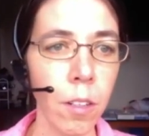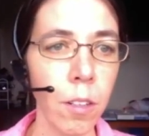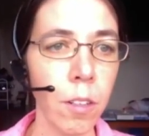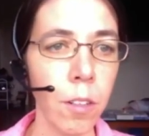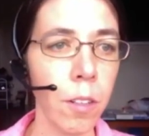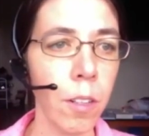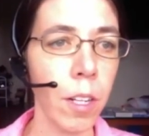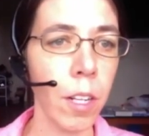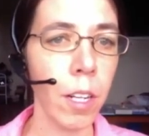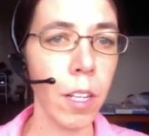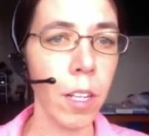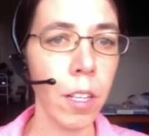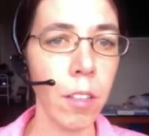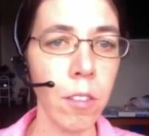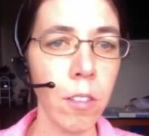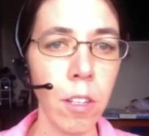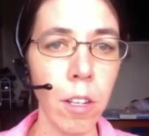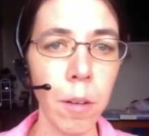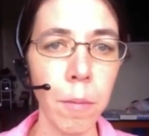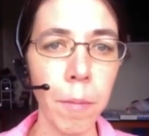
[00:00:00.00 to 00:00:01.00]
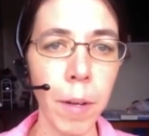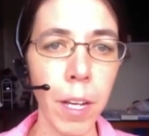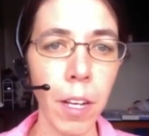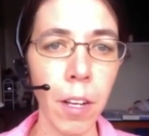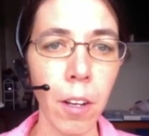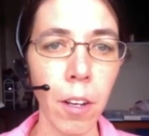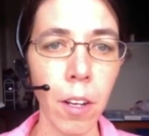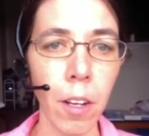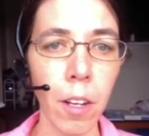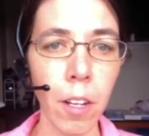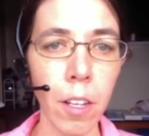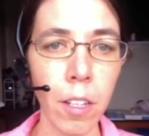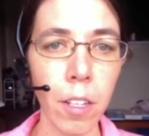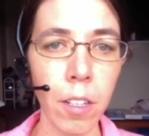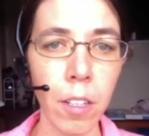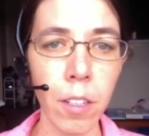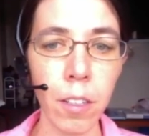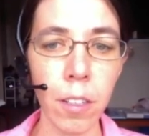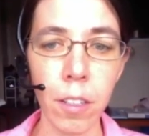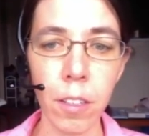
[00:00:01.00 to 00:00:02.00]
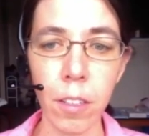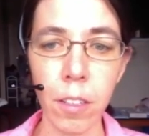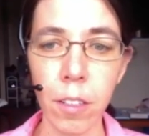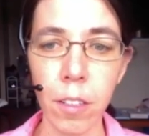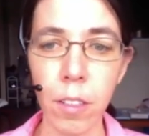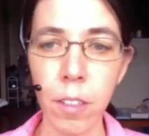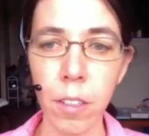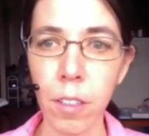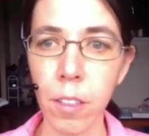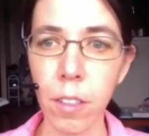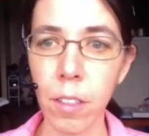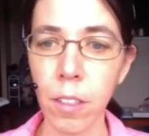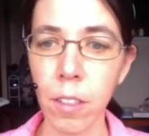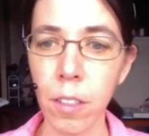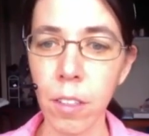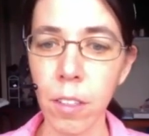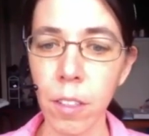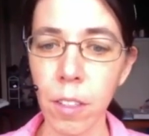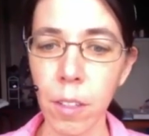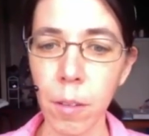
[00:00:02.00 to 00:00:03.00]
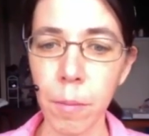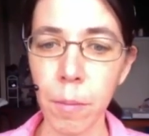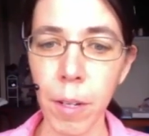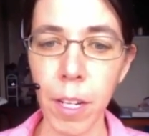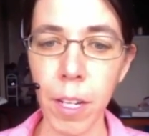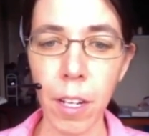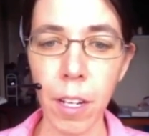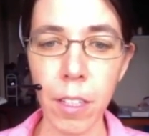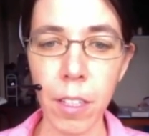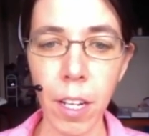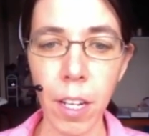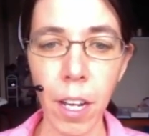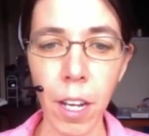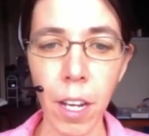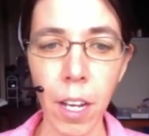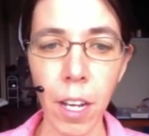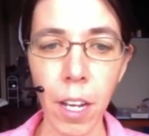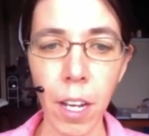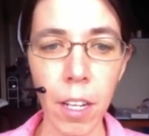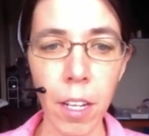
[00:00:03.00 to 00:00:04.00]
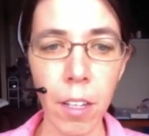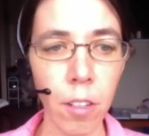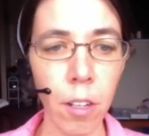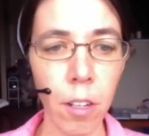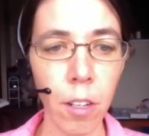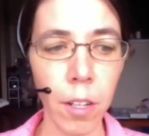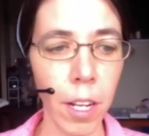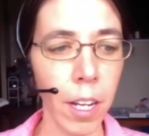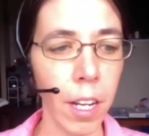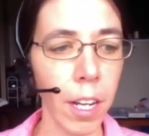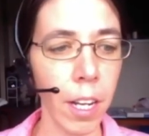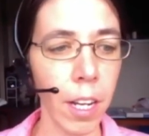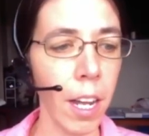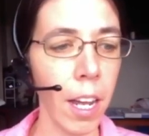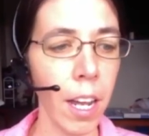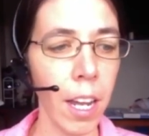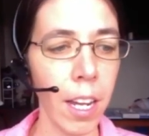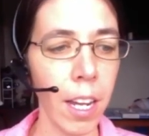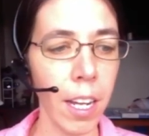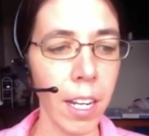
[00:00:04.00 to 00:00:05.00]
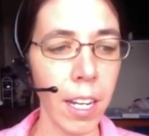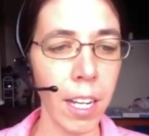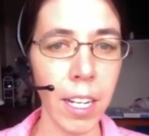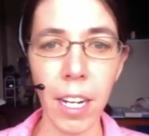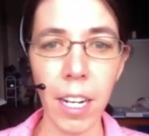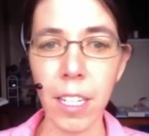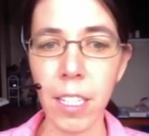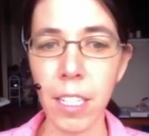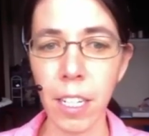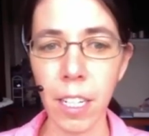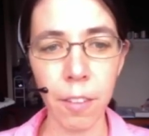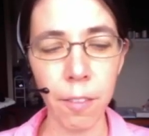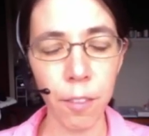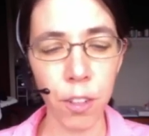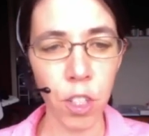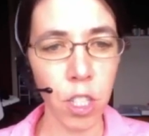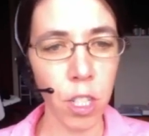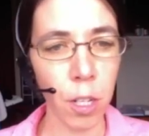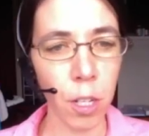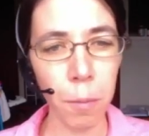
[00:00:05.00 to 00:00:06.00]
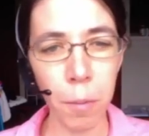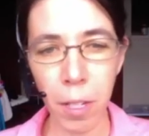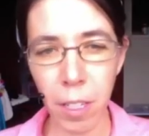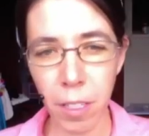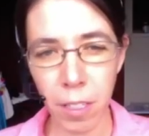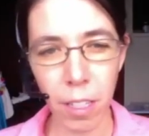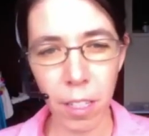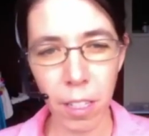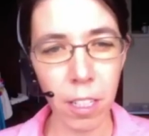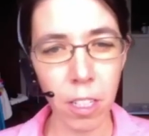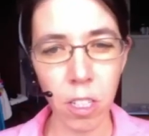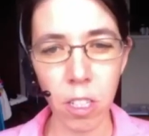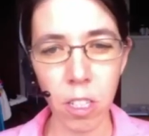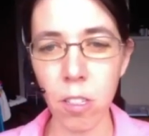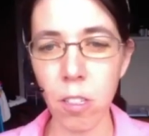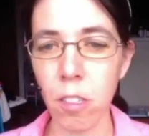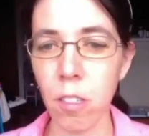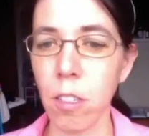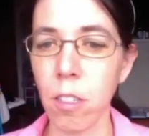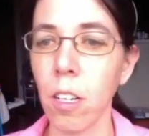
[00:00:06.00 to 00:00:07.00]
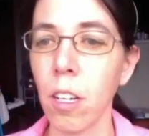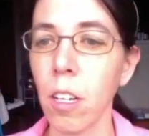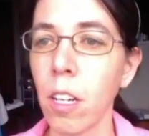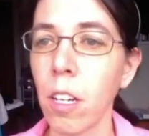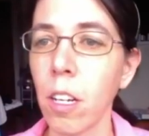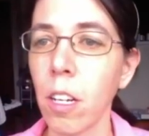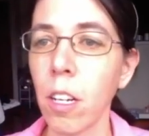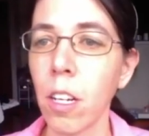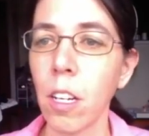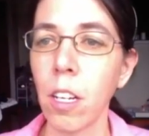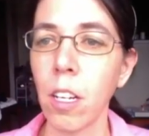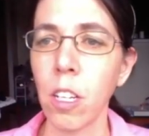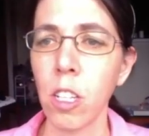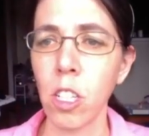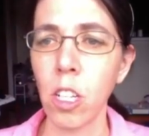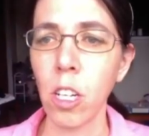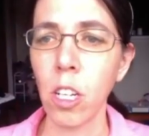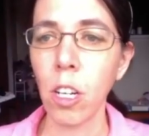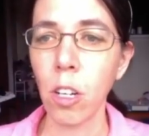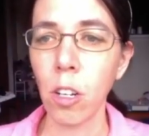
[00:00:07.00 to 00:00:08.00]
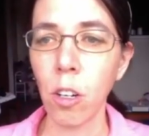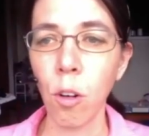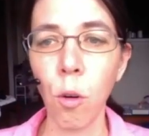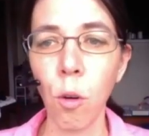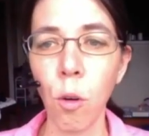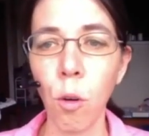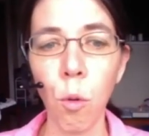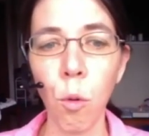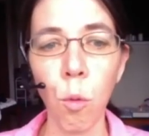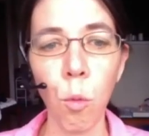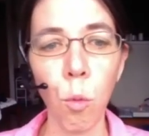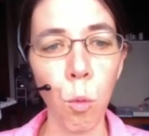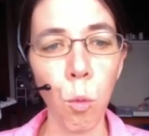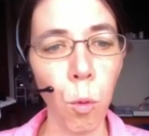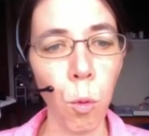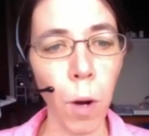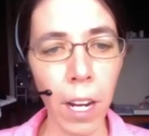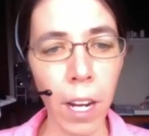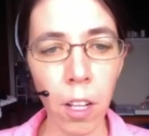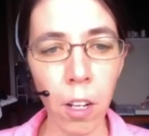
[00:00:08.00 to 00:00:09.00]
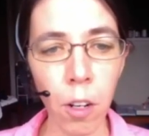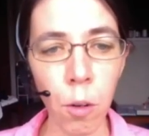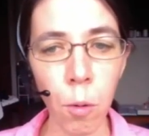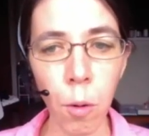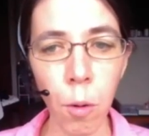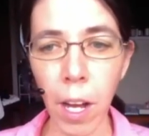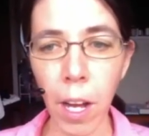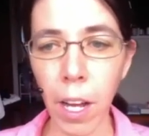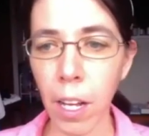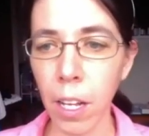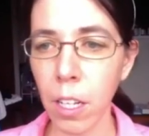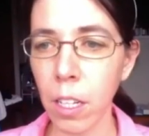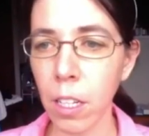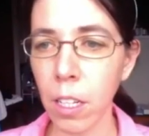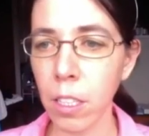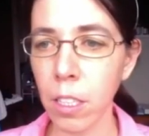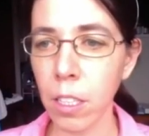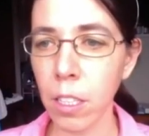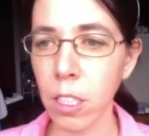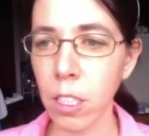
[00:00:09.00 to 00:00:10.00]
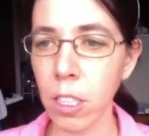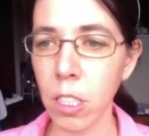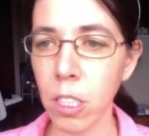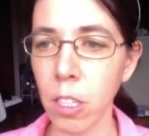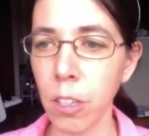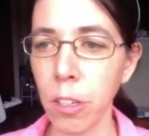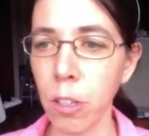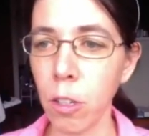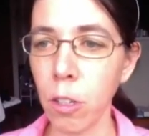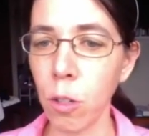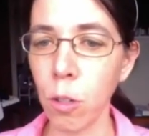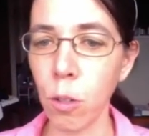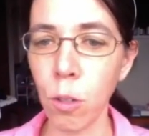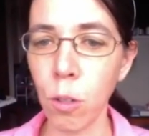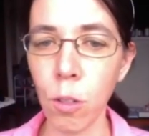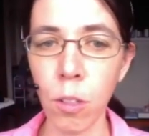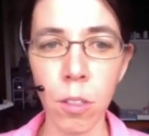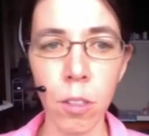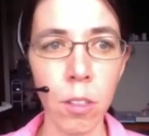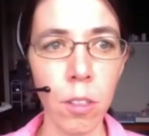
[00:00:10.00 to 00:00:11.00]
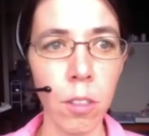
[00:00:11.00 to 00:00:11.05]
All right, let's see. Am I on? Am I on, guys? Okay, yay, connected. For some reason, it just took quite a little while to